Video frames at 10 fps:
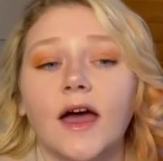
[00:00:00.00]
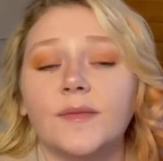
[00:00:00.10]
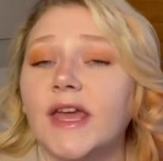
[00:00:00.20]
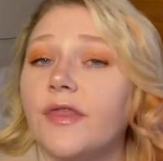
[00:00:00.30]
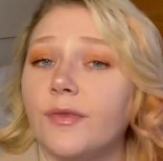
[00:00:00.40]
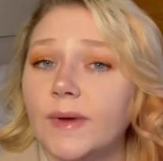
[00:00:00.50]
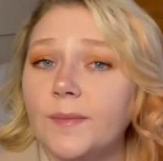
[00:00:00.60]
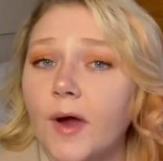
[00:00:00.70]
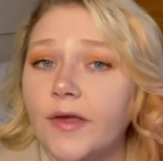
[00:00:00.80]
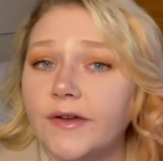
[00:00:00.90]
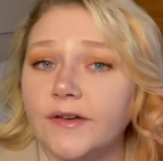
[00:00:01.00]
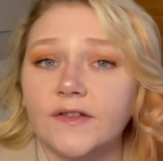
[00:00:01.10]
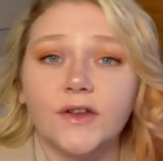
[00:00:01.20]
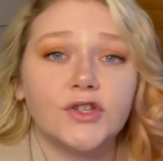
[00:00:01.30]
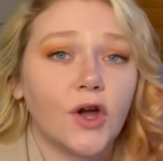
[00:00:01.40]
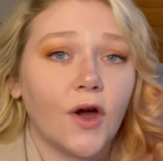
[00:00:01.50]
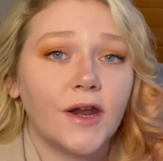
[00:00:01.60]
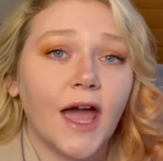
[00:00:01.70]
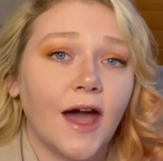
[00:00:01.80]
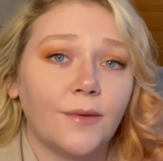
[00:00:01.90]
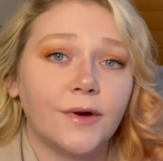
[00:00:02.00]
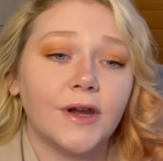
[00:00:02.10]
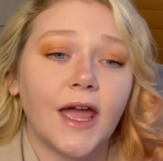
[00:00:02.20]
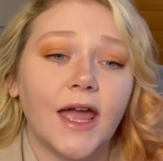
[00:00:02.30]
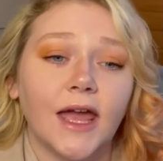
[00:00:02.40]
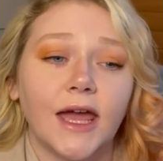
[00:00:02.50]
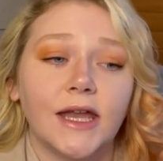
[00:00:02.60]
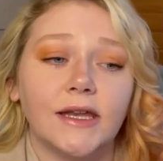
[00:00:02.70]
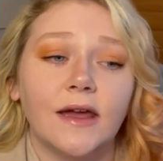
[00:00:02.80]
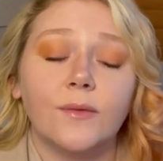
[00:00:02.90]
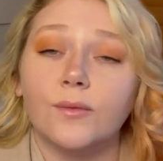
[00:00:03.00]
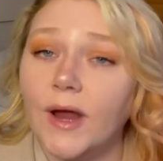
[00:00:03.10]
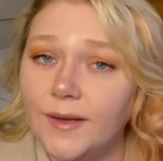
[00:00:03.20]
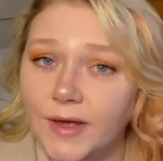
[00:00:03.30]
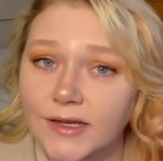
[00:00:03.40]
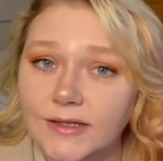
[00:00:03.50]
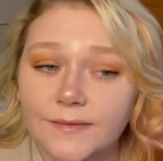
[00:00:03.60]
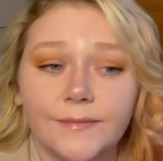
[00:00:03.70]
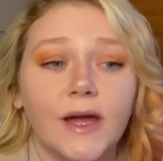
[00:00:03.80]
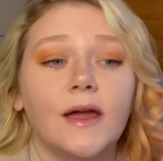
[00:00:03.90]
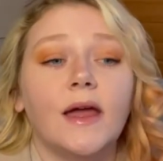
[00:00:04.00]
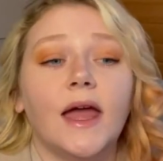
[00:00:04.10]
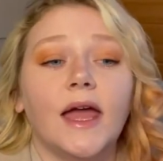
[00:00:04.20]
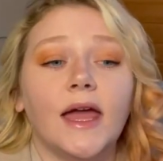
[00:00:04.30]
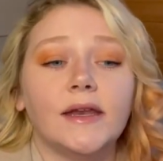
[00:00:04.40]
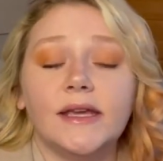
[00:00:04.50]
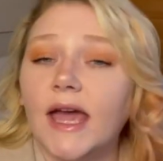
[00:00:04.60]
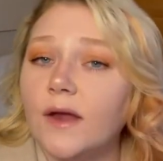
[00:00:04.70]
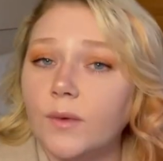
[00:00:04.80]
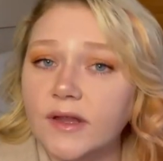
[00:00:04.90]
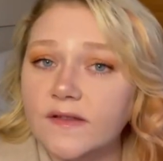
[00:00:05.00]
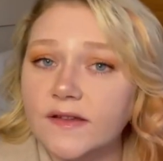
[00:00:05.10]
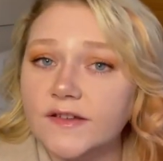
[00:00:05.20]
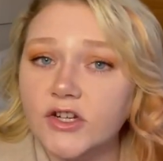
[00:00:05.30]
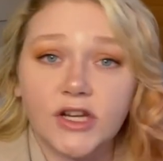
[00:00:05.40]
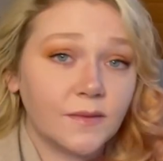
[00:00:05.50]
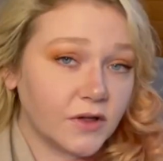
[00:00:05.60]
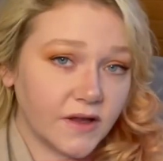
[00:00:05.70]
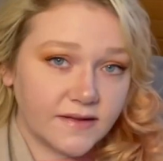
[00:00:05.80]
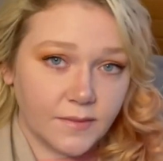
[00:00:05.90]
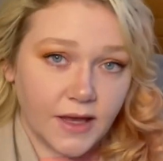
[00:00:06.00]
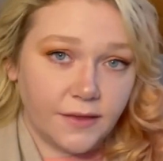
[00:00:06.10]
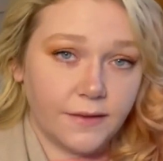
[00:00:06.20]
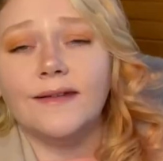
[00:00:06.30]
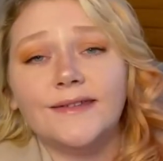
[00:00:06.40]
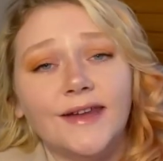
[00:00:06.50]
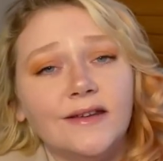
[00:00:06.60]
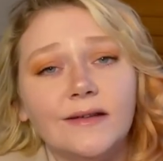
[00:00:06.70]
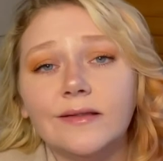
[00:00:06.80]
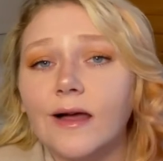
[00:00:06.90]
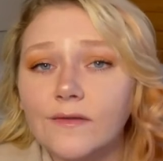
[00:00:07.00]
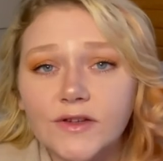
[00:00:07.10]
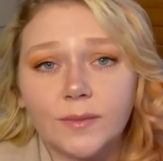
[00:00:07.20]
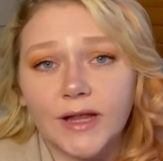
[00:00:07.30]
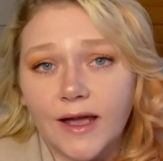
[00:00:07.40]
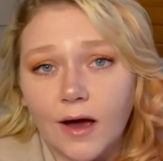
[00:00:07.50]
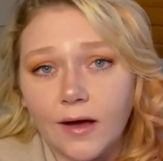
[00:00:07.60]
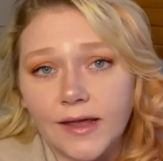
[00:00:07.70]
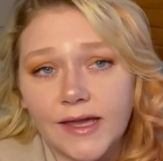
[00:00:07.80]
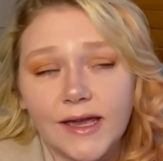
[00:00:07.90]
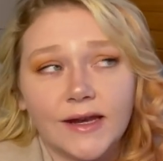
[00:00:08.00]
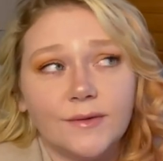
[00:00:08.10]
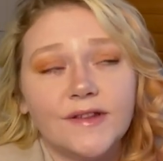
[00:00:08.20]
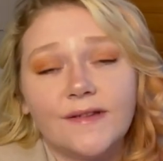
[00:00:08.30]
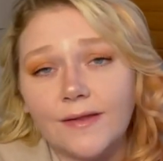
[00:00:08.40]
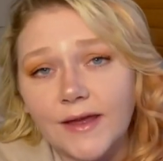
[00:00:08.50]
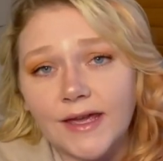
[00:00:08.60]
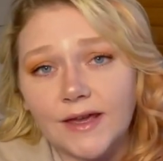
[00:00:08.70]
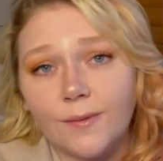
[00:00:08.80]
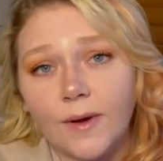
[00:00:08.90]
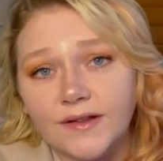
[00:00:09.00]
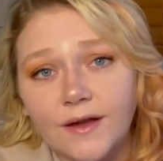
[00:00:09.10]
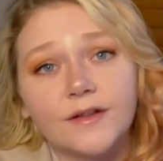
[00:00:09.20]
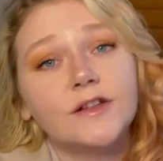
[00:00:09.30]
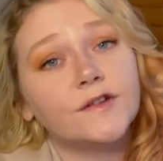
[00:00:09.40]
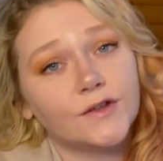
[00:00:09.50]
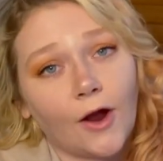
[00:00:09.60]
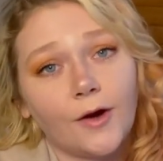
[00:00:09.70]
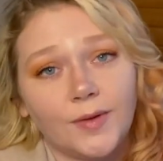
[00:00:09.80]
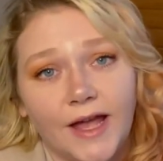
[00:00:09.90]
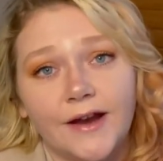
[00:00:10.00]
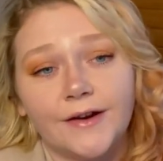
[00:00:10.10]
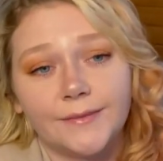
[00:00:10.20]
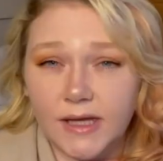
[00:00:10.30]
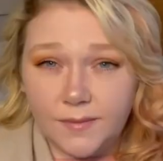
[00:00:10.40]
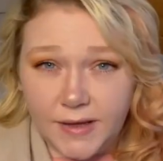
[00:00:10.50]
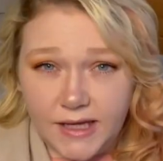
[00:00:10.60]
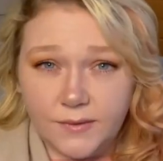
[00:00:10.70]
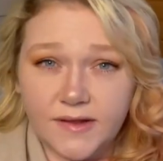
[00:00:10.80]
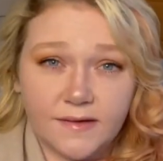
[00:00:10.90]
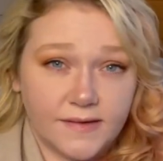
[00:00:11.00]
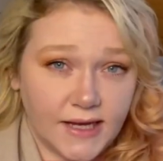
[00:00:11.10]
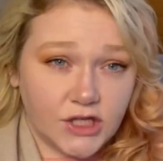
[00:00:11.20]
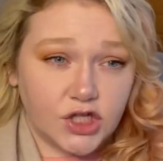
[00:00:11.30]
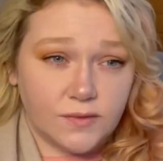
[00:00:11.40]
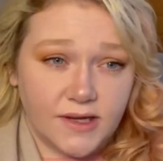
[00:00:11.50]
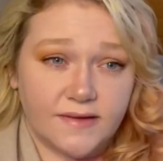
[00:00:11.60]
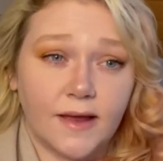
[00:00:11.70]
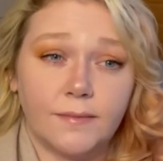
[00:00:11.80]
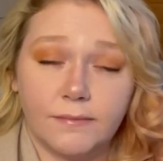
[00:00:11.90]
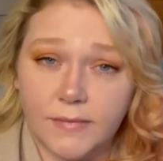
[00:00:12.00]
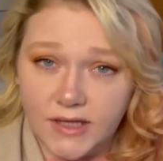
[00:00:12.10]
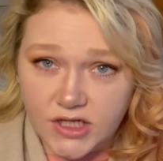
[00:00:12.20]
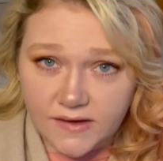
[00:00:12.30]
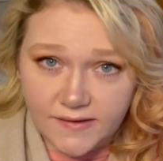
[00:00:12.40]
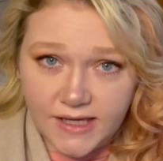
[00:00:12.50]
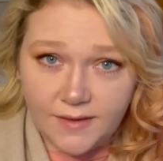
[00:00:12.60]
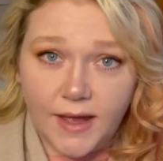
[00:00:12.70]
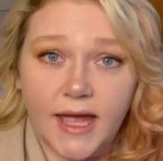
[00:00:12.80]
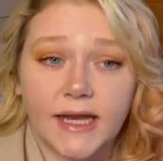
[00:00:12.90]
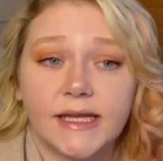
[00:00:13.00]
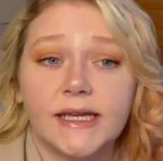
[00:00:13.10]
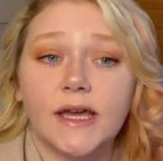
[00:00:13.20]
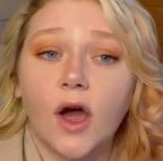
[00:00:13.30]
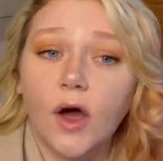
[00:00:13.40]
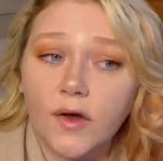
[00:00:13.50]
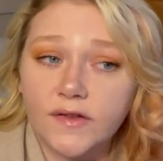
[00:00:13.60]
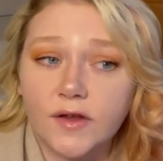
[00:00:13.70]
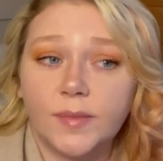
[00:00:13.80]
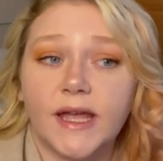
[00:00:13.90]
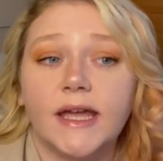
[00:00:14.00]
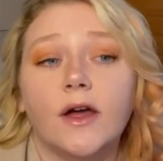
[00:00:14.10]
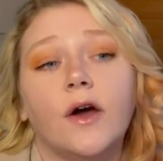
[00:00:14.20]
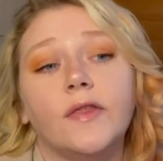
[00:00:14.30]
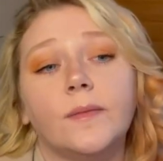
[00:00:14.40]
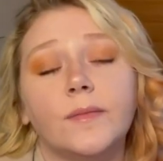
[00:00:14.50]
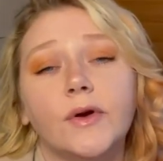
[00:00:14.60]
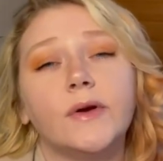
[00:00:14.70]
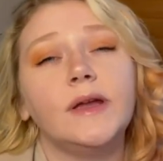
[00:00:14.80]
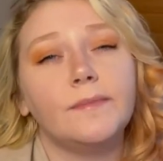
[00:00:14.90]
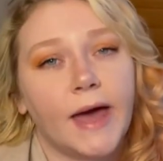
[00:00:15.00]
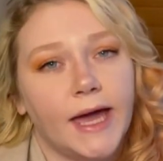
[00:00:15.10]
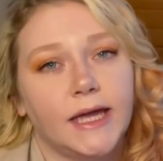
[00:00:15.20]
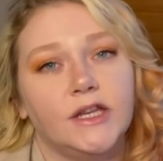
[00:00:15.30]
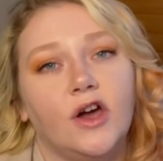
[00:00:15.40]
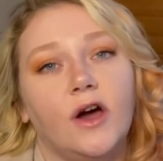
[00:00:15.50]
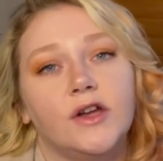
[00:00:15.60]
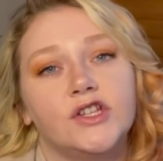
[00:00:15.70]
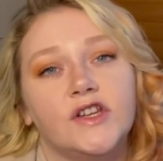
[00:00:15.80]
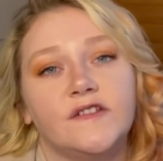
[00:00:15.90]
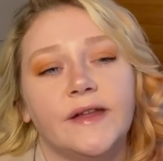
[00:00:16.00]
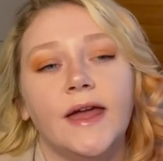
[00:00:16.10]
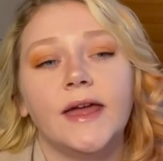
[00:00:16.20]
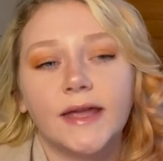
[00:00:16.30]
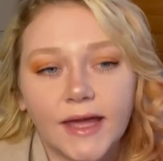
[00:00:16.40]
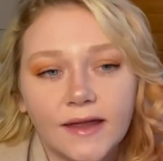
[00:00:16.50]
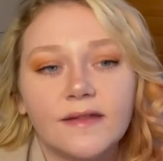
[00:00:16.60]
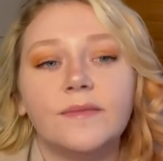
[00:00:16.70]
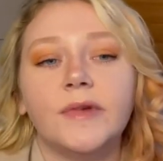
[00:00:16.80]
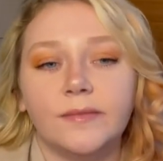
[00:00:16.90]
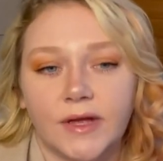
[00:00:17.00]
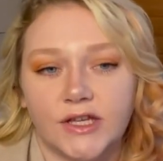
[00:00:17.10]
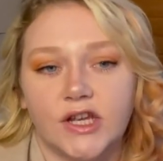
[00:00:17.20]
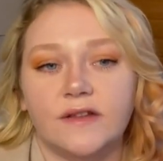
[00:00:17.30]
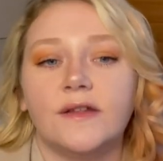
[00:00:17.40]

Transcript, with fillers: He had 3 brothers, John, Howard, and Raymond, and he had 1 sister named Elizabeth. Sandy loved to play hockey, and it was said that he was a star player. He played with the St. Teresa Midgets team, and he also played on the Murray McIntosh's Kinsmen Midgets,